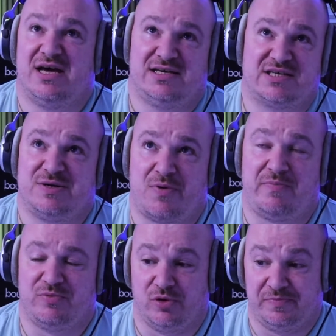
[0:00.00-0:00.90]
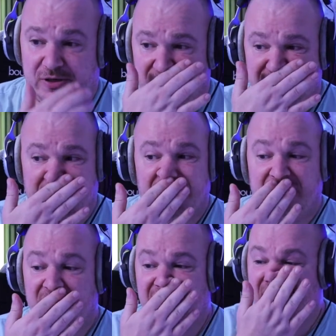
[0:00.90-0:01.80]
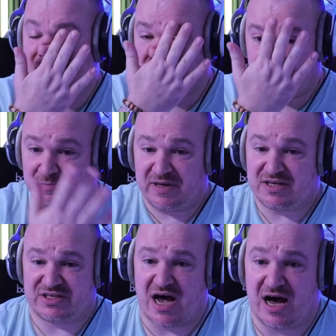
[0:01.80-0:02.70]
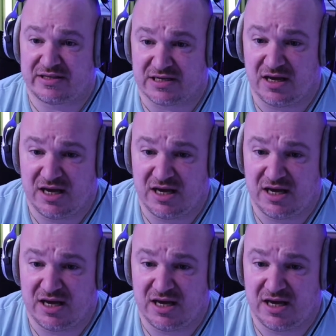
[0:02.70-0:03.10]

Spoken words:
Yes, he probably would be good as cover. He wouldn't be a starter.